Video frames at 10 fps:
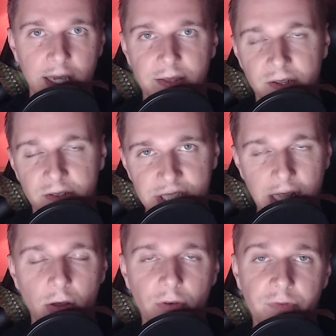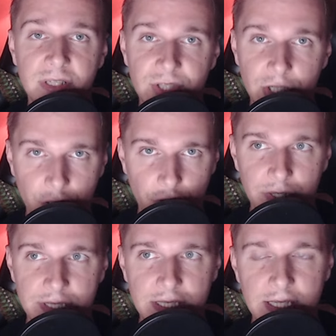There is a lot of
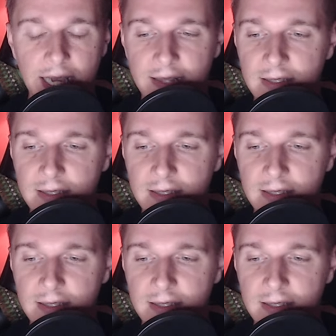insecurity and